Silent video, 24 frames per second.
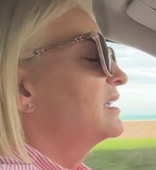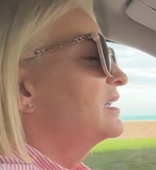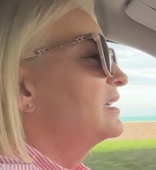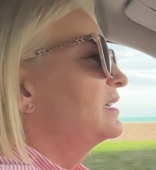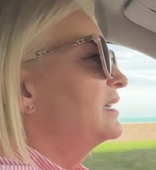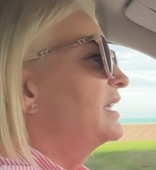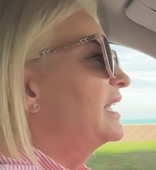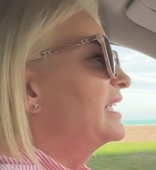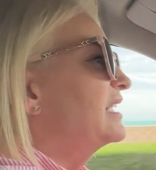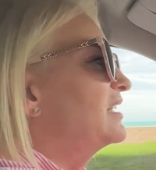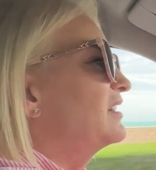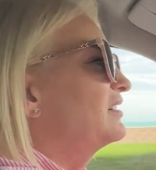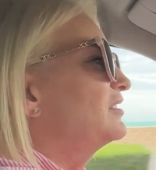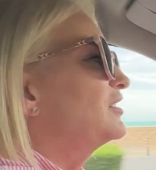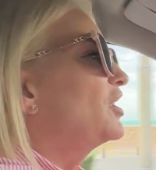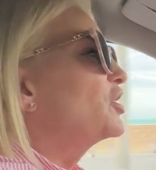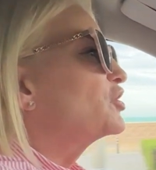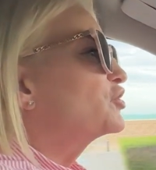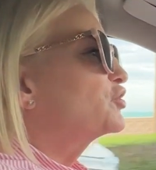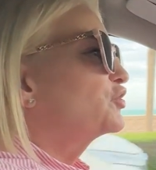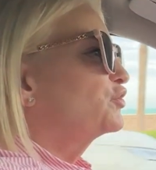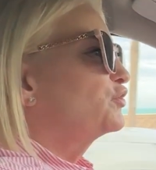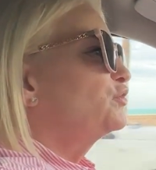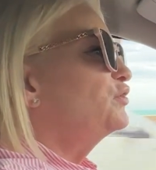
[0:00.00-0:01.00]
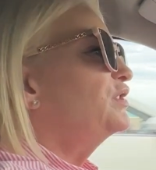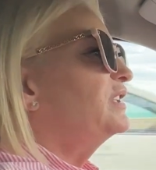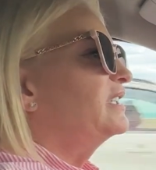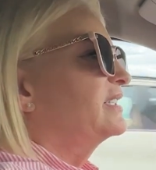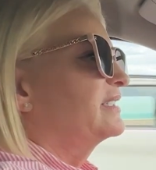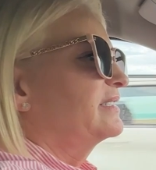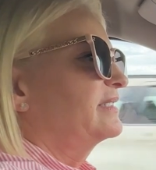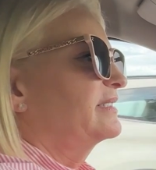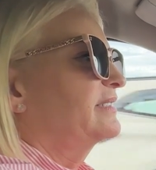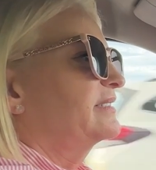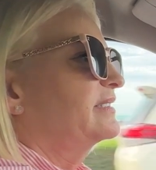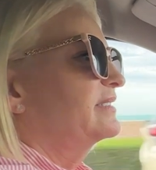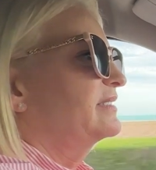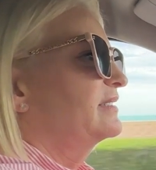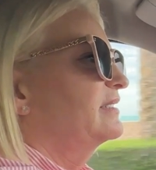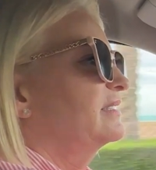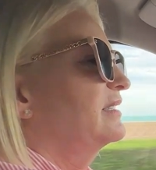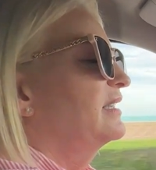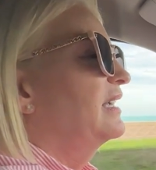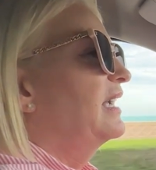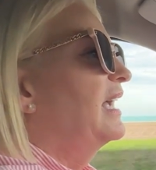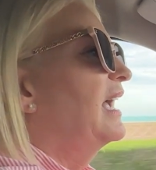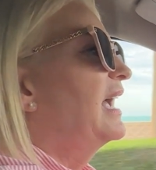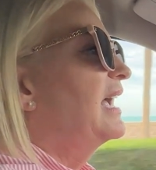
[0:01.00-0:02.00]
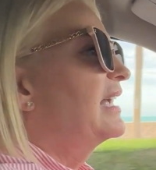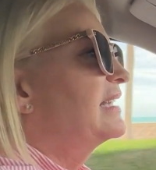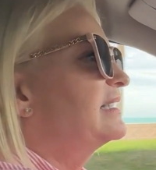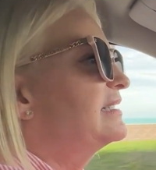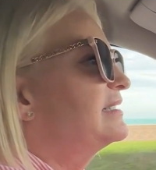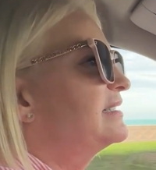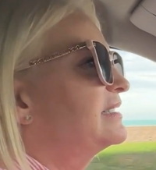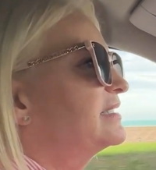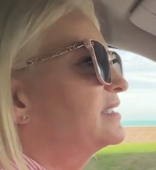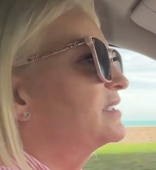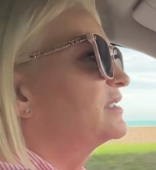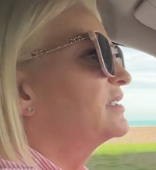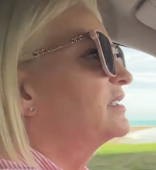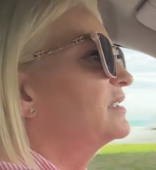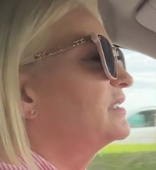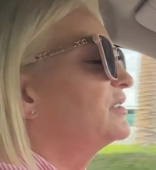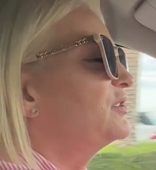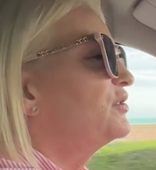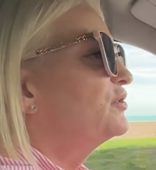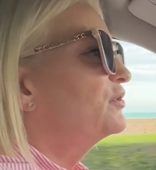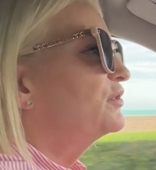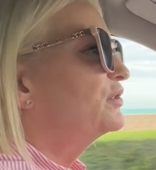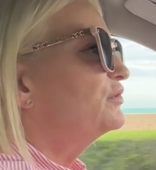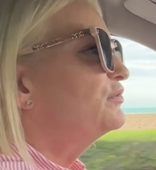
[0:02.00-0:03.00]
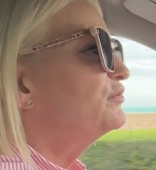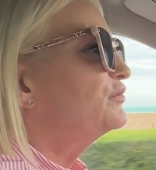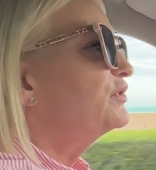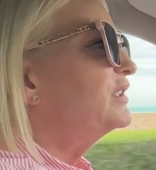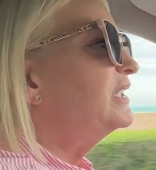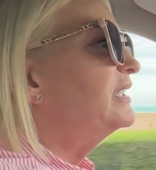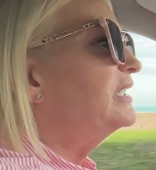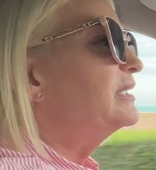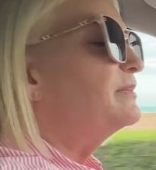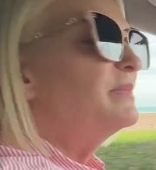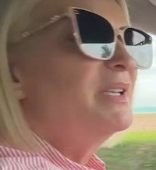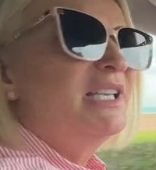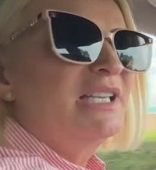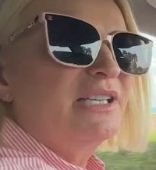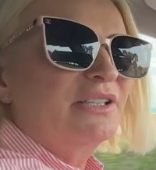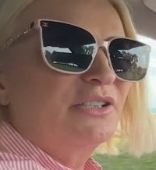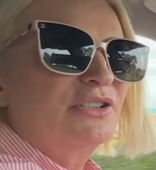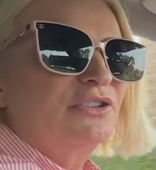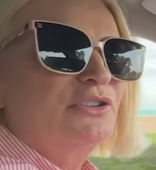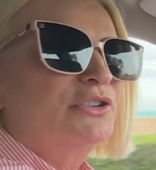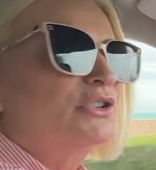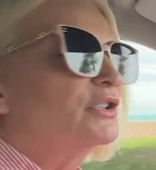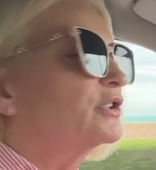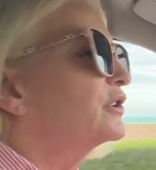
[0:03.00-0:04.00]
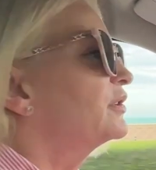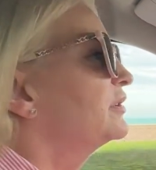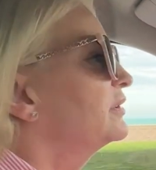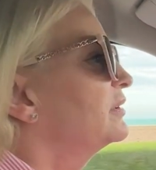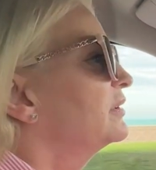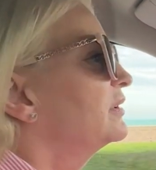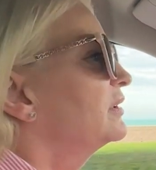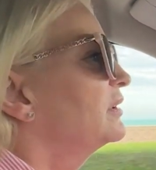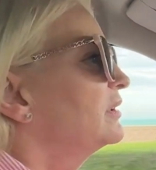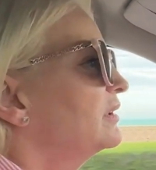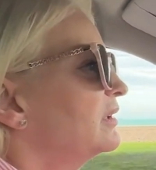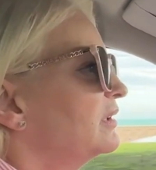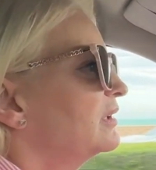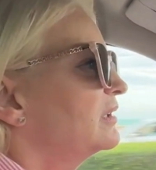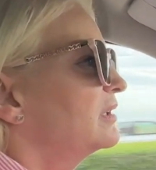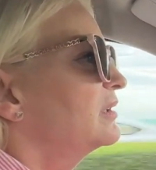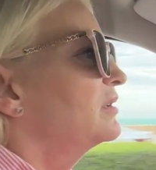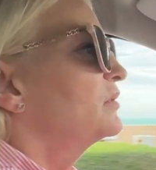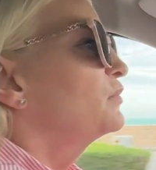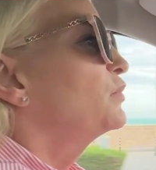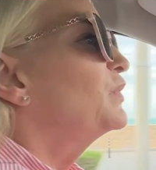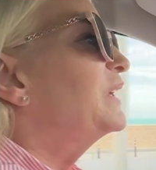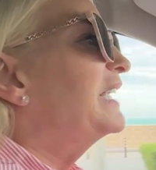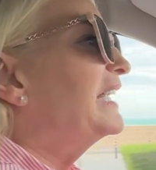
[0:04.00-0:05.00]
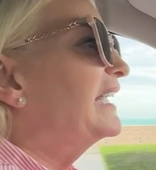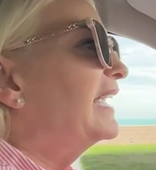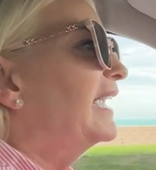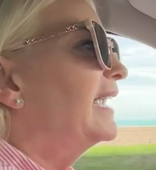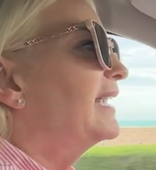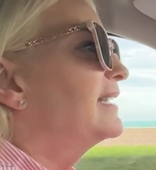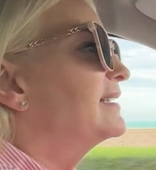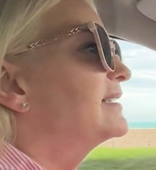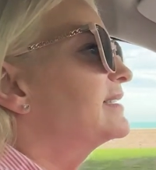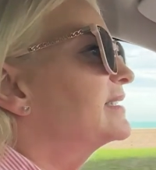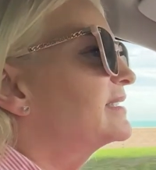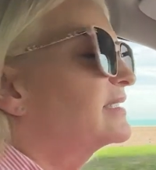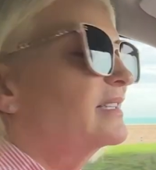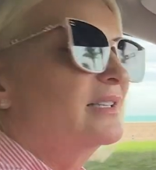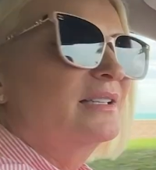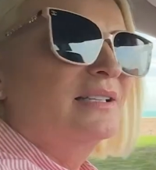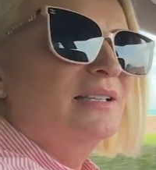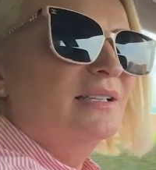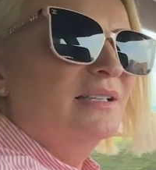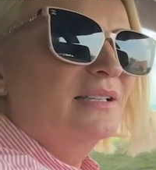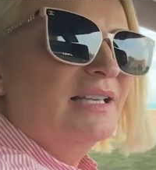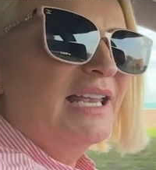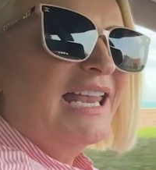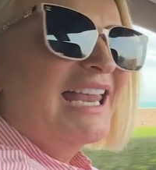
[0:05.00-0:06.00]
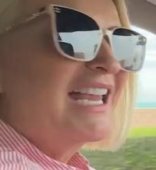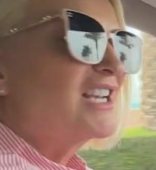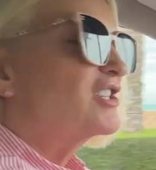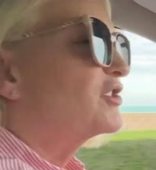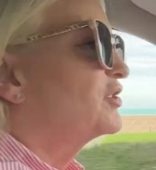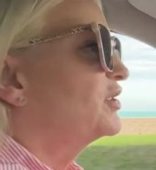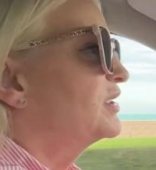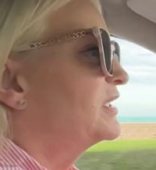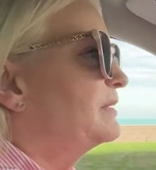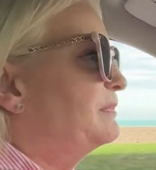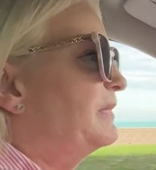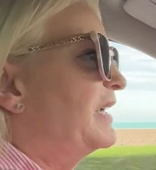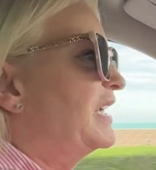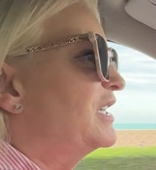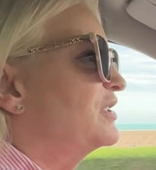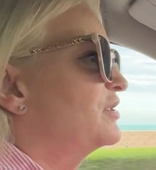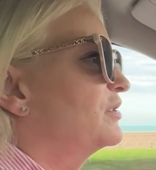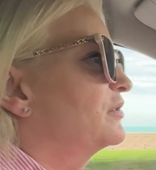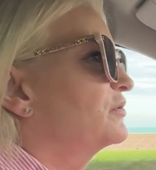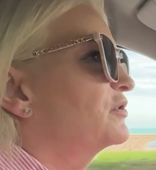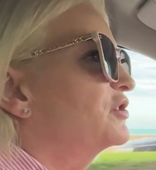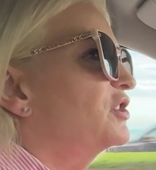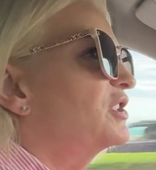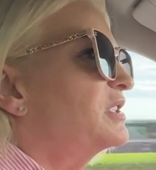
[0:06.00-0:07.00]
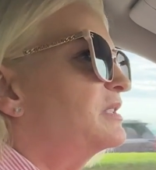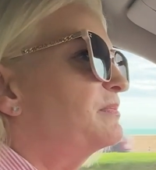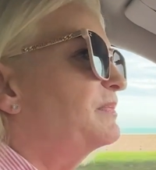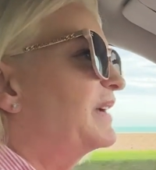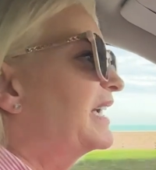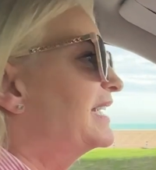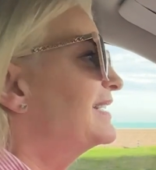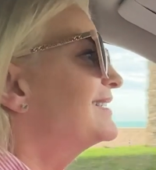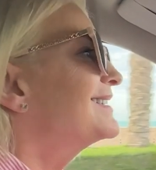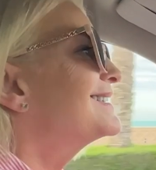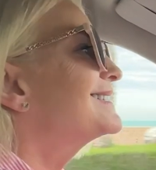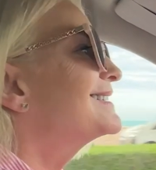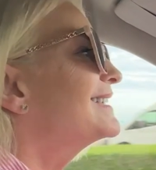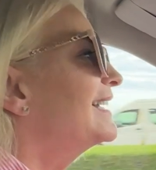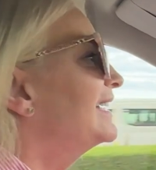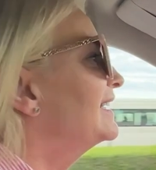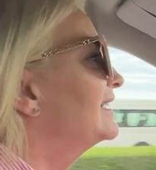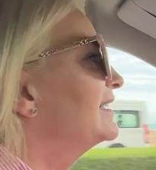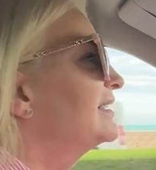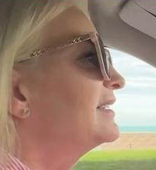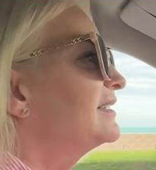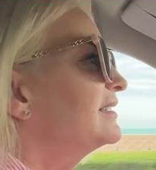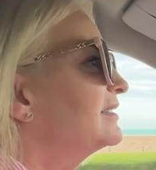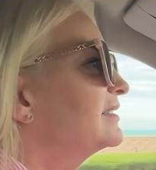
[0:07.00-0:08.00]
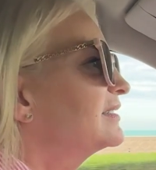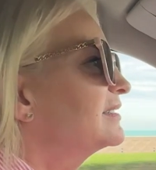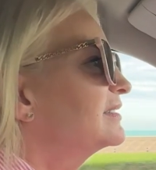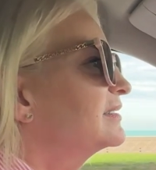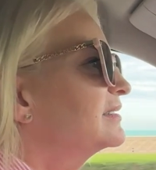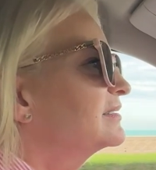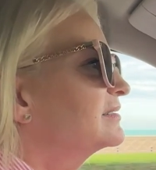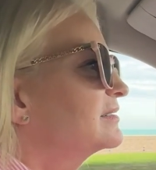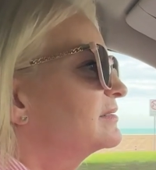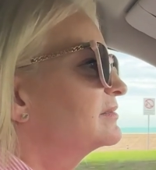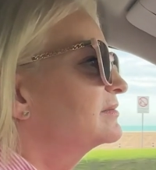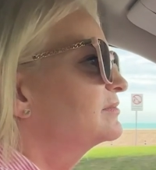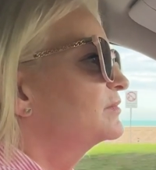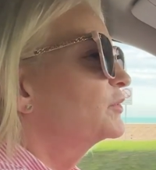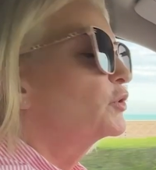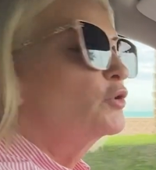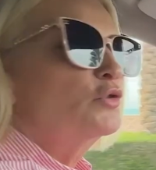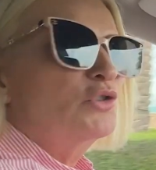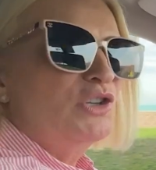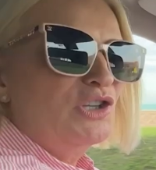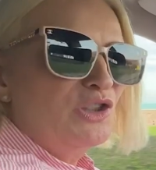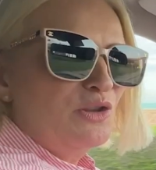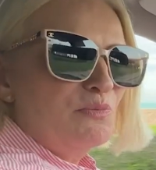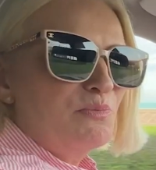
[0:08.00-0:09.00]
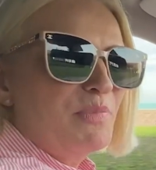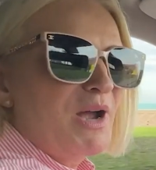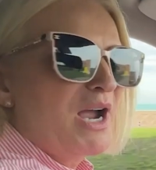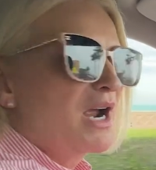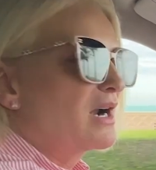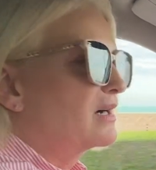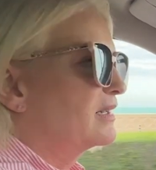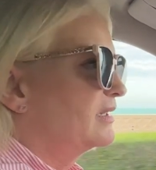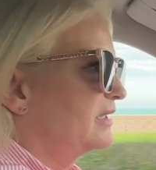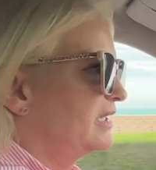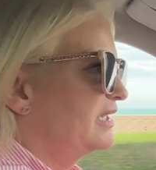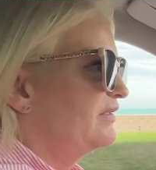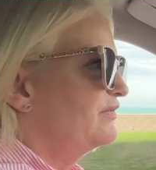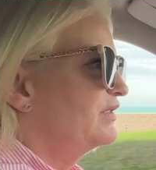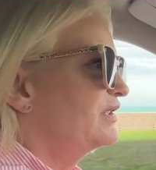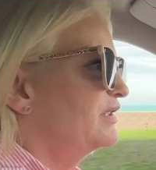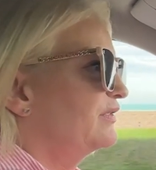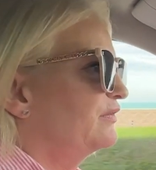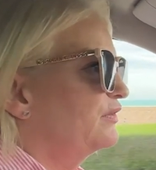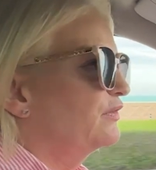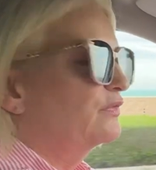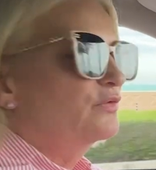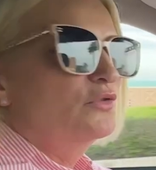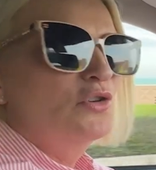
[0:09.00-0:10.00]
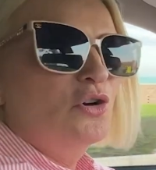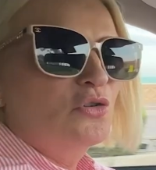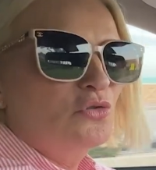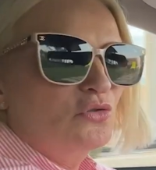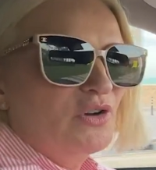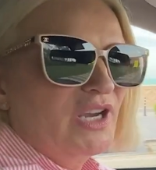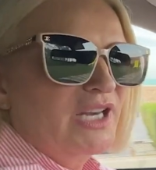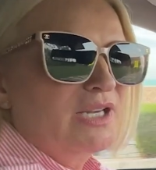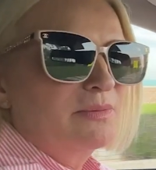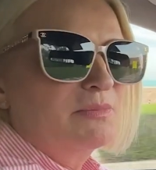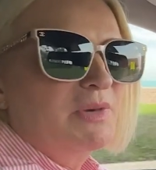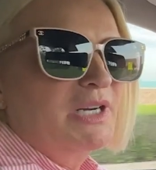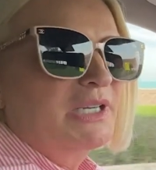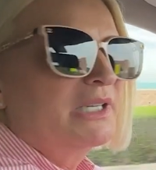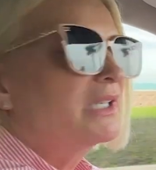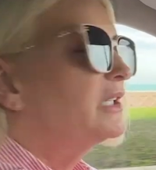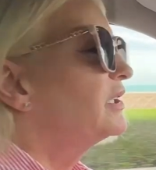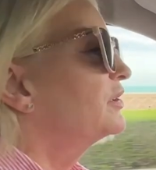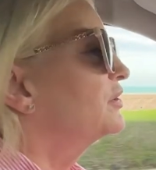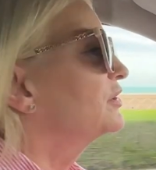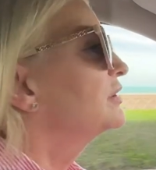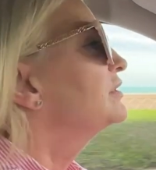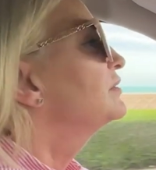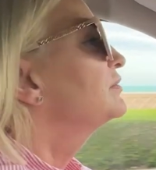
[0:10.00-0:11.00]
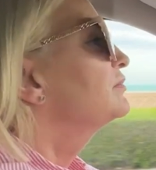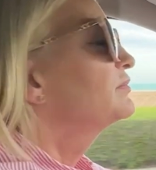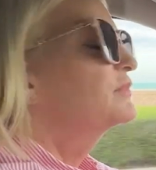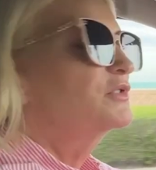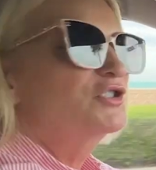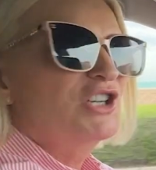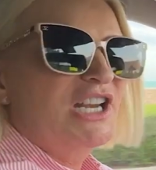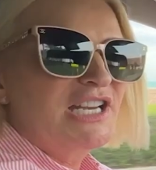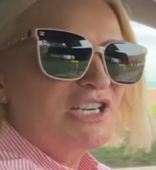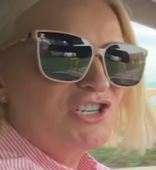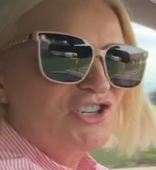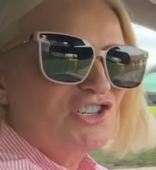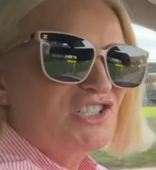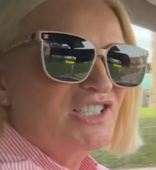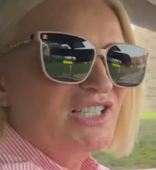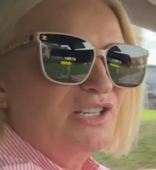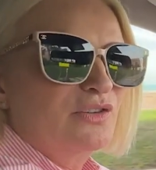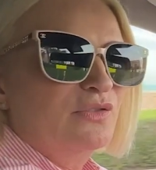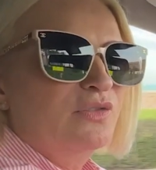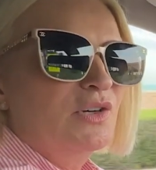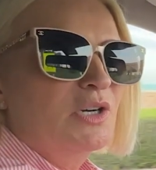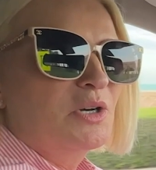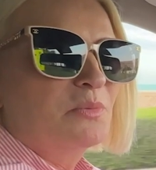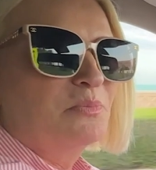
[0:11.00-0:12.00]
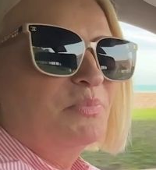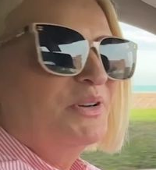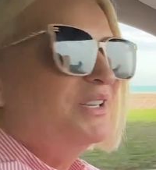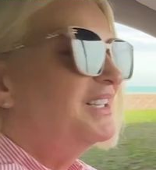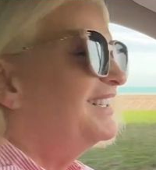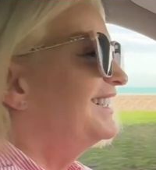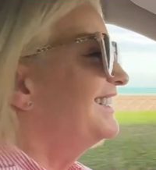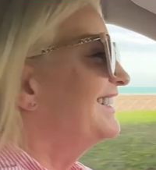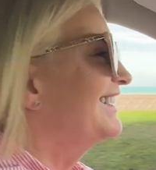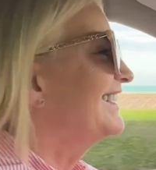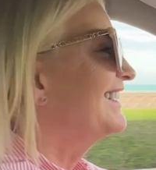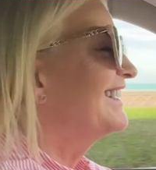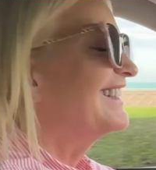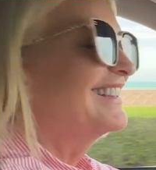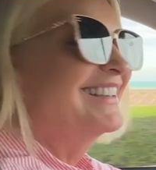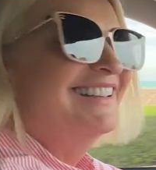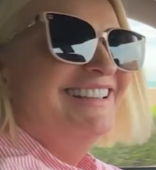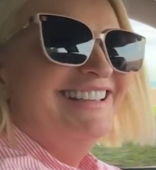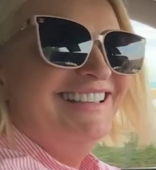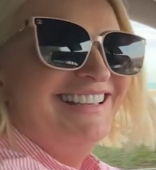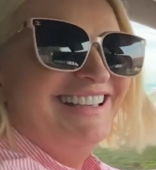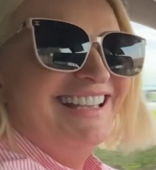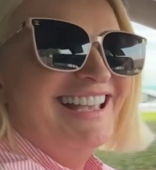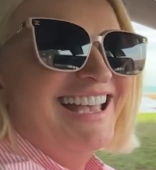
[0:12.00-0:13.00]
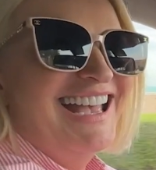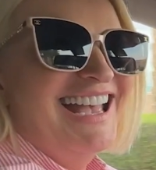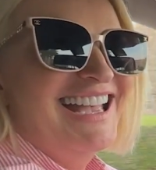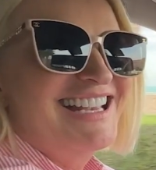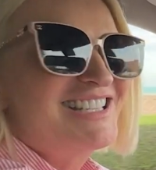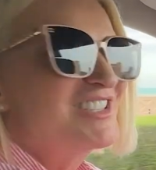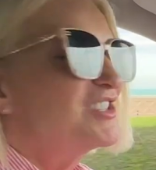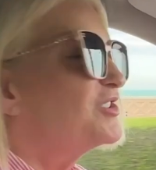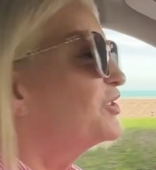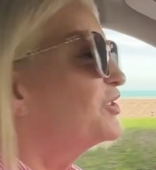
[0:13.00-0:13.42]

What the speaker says: like luxurious, and you can really make your weekends extra special just by sitting, looking the part. Even if you've not got any money, you can dress yourself up and you